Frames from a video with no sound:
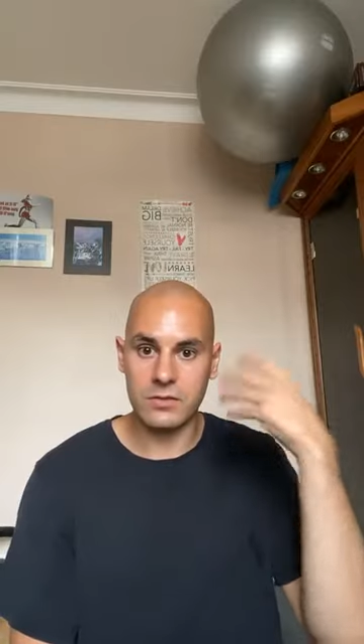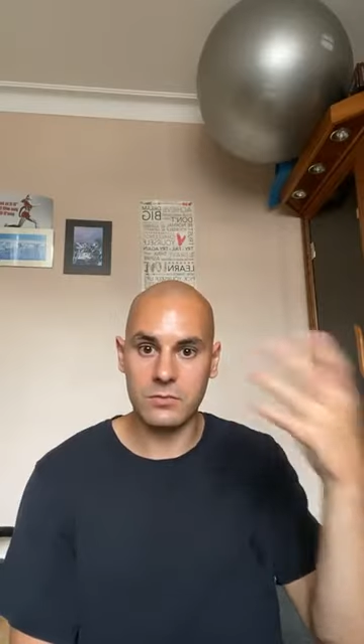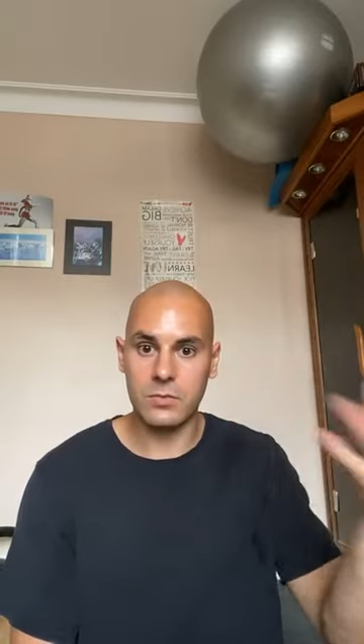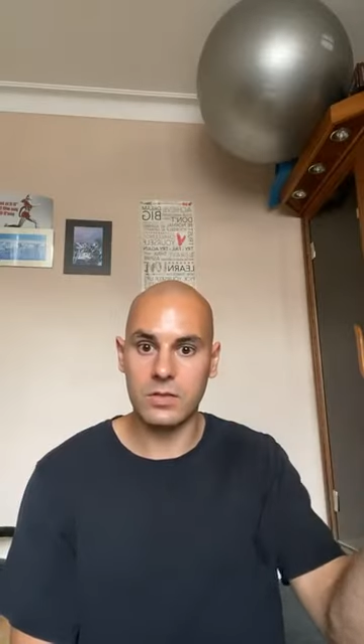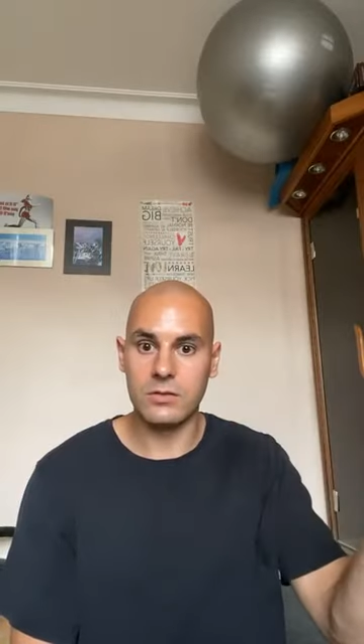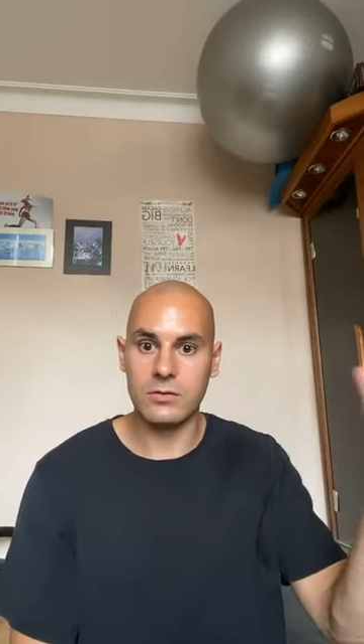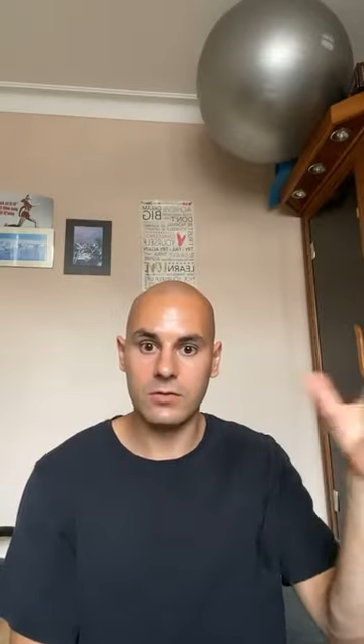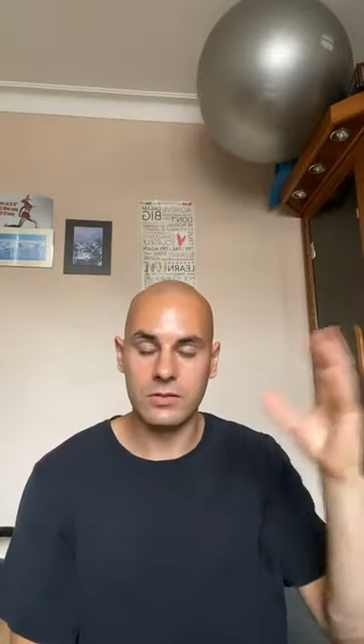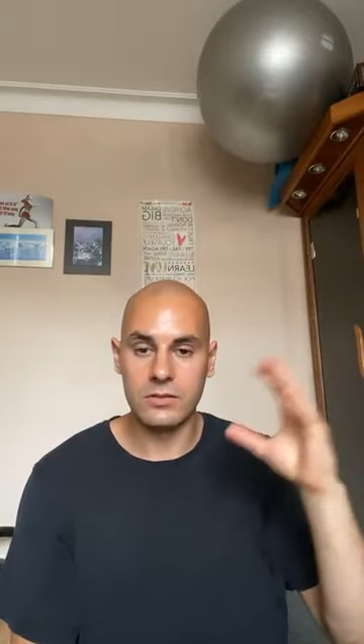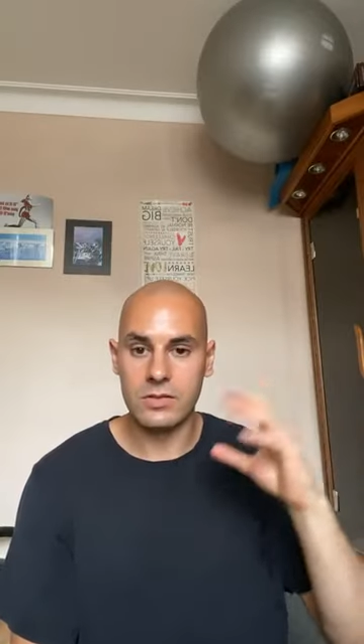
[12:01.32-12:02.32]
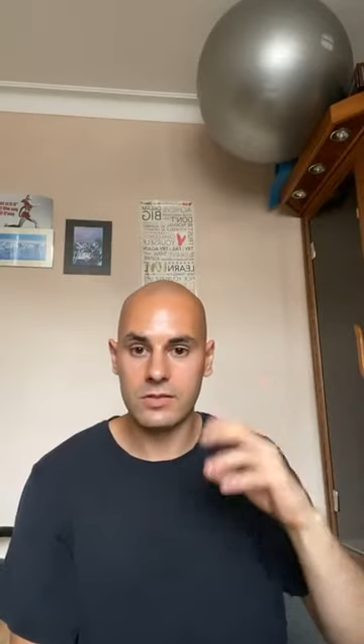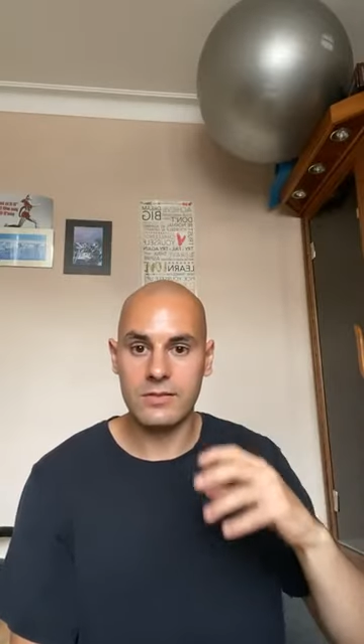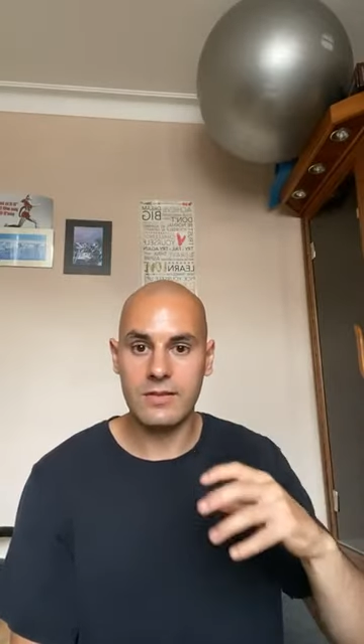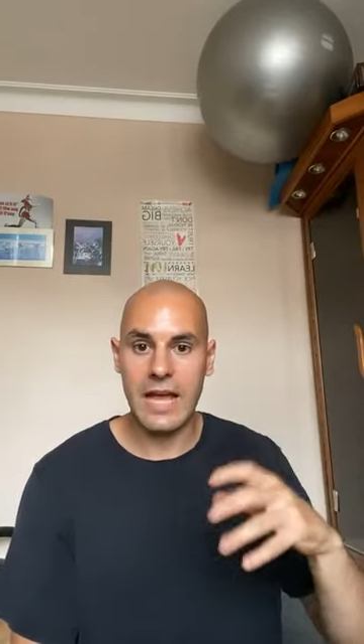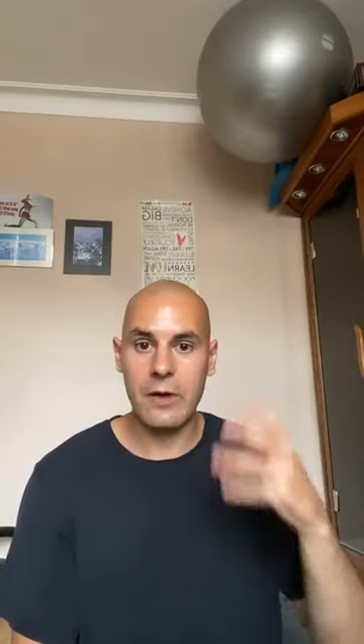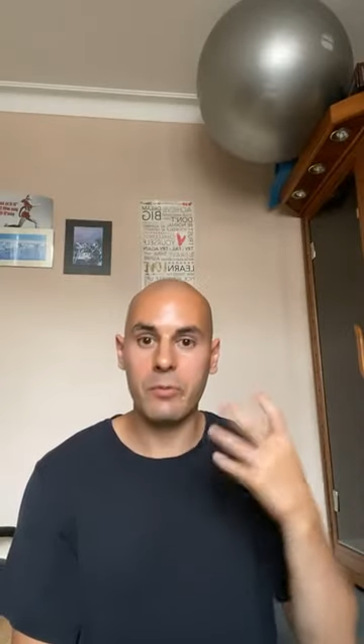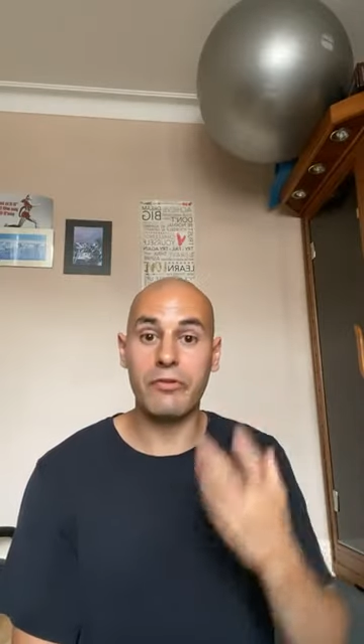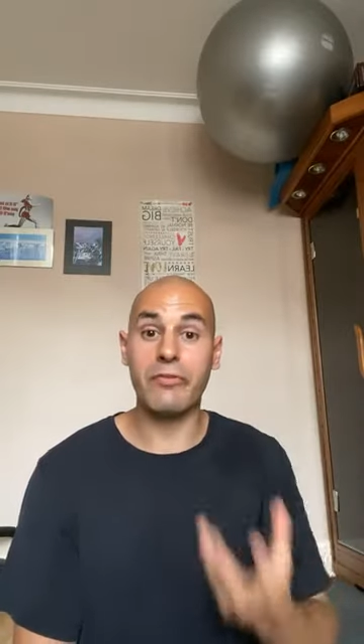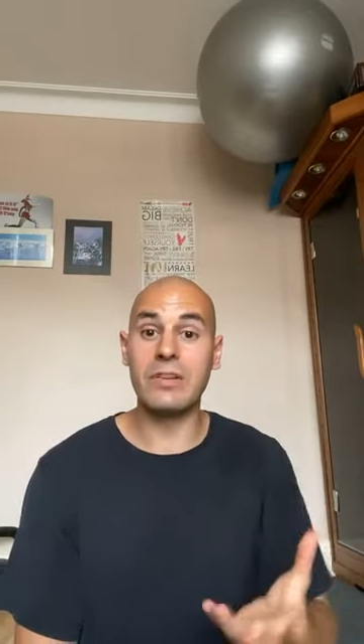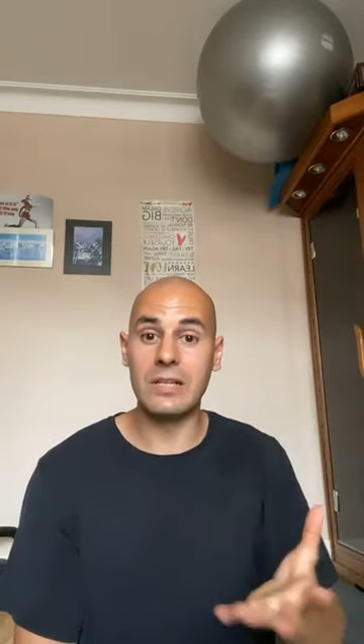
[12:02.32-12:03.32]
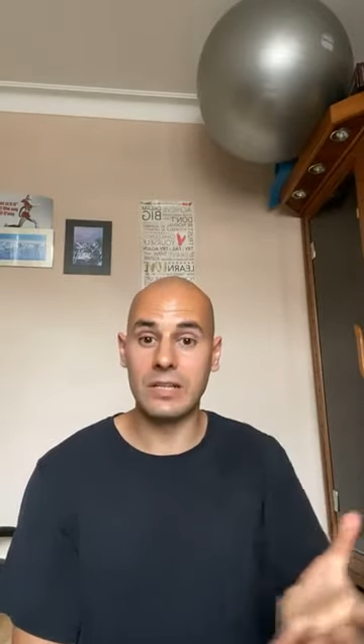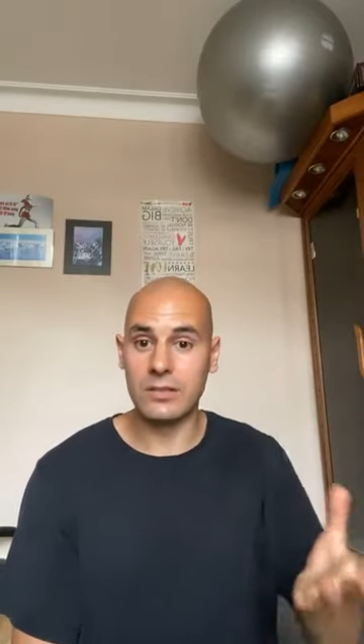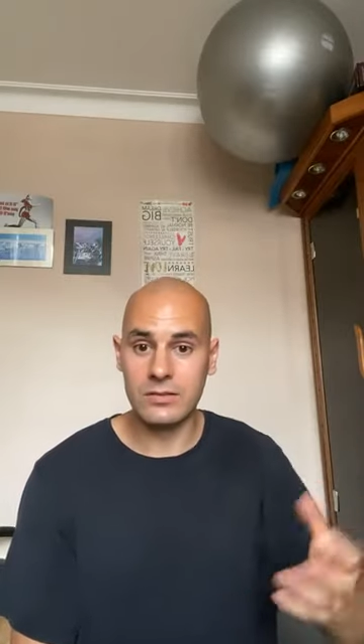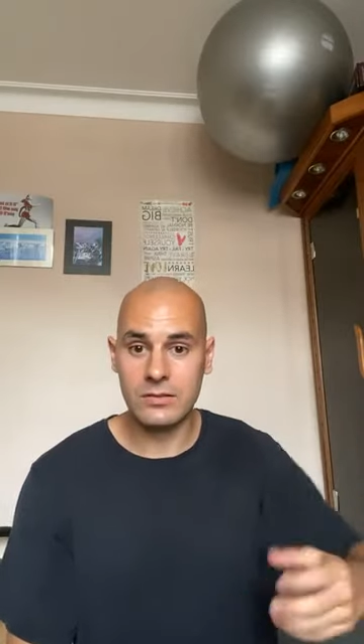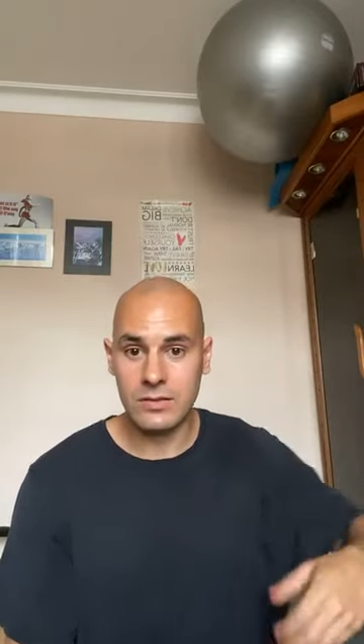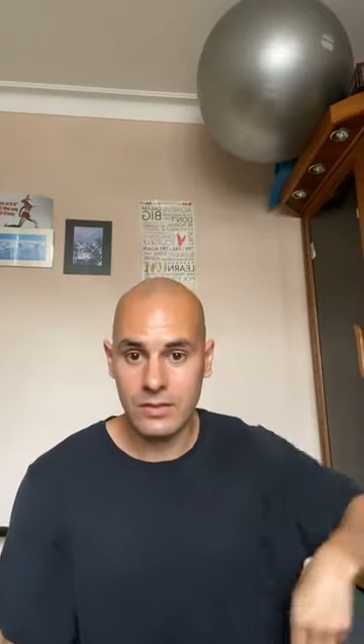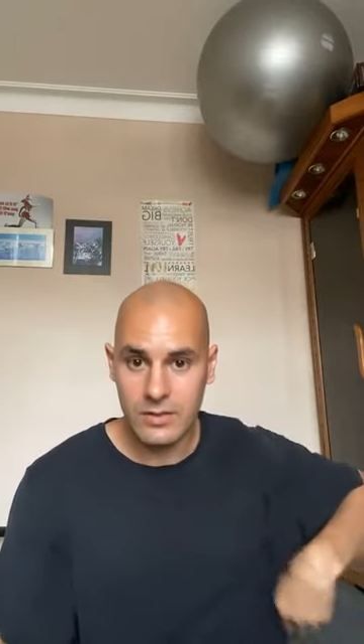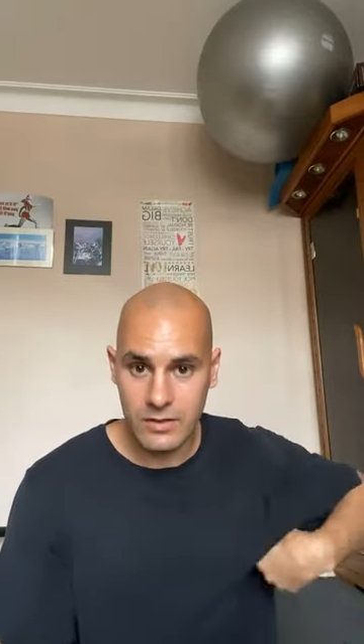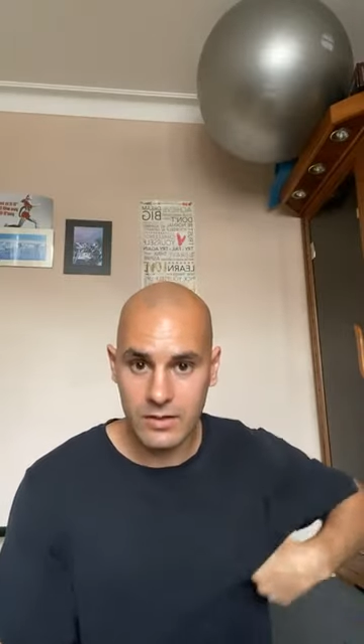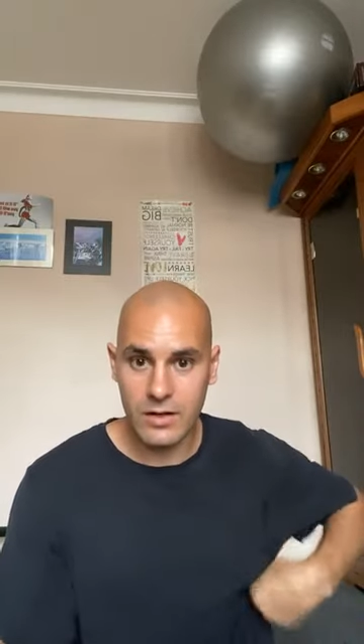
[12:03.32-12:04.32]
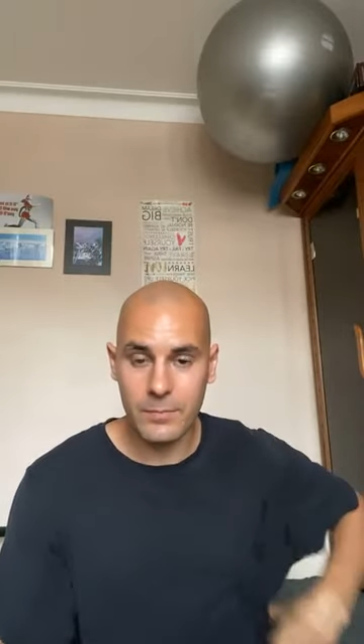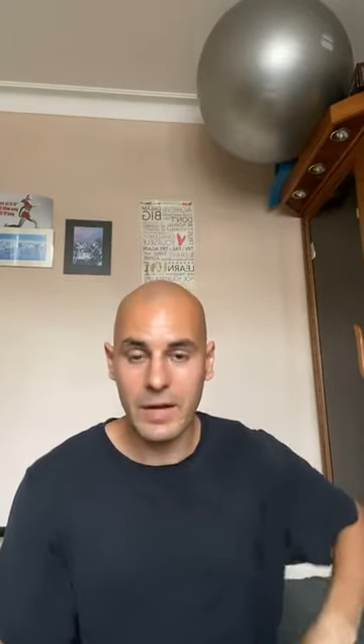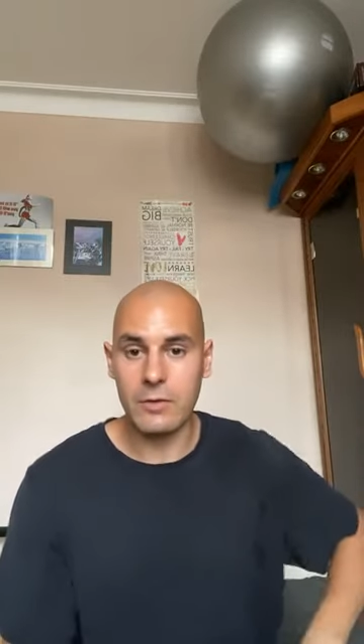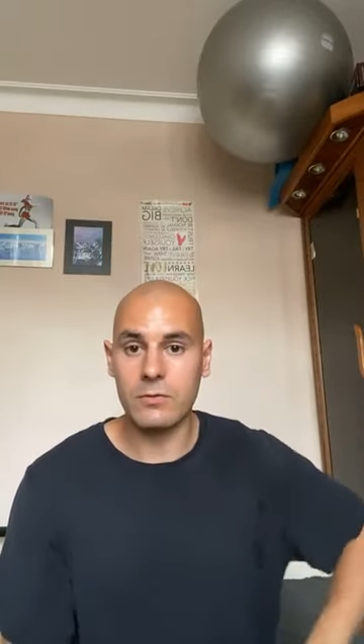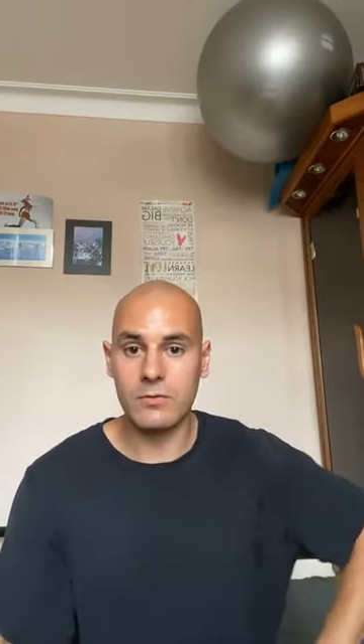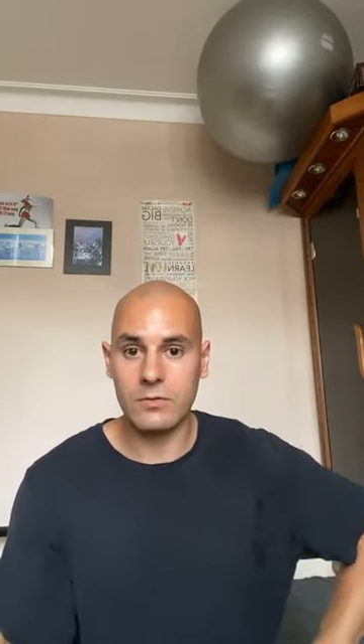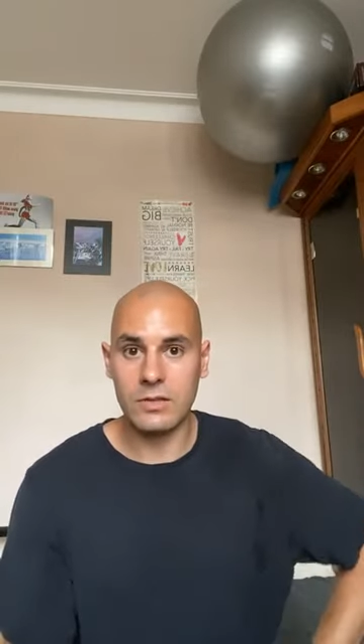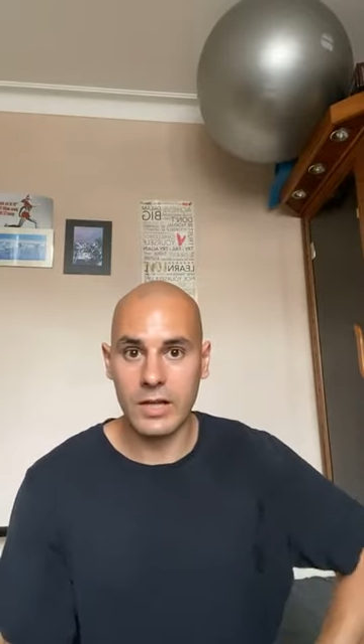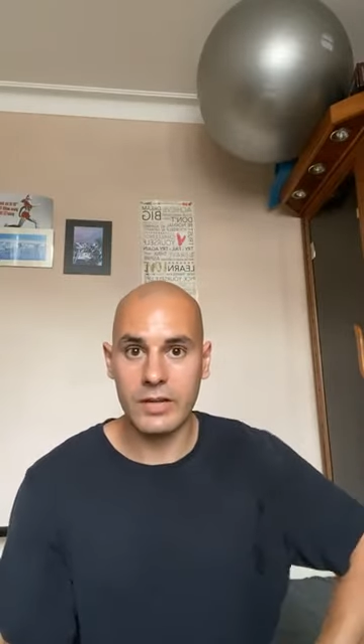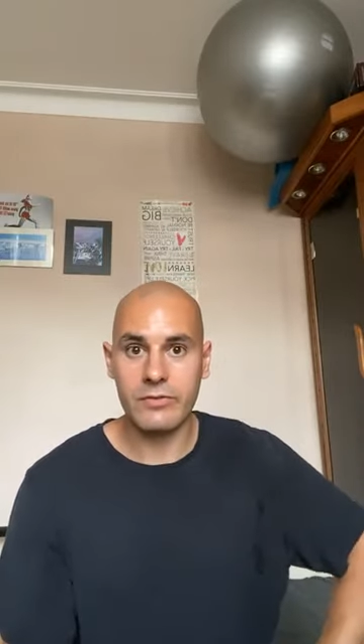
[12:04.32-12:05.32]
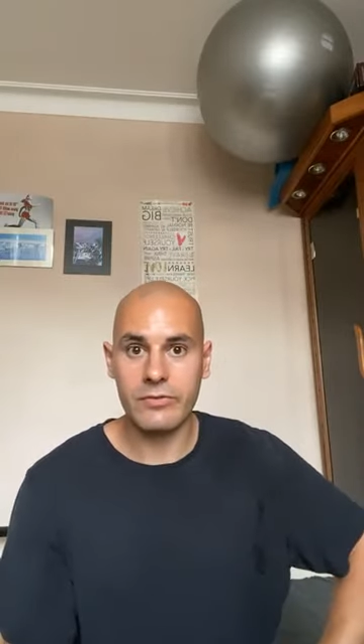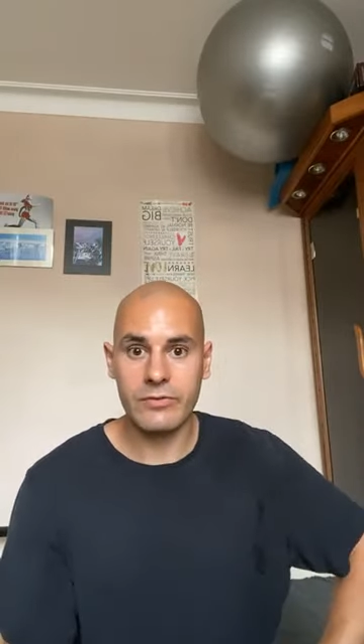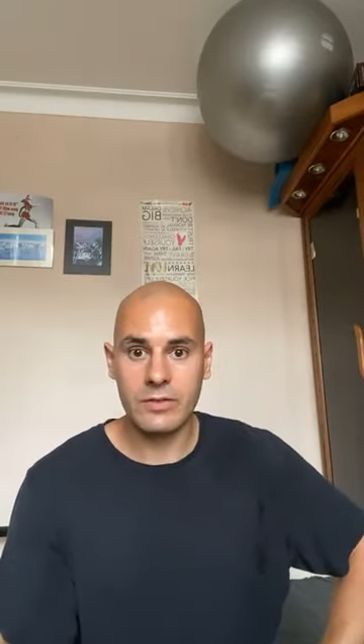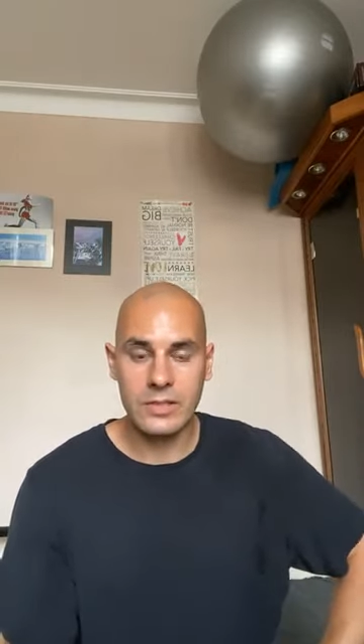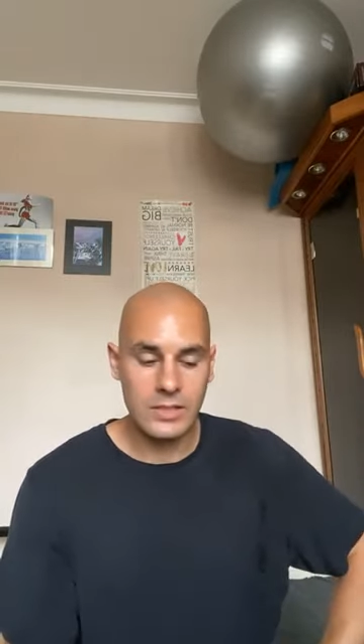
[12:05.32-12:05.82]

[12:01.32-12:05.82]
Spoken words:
and the world and just how we're feeling about life.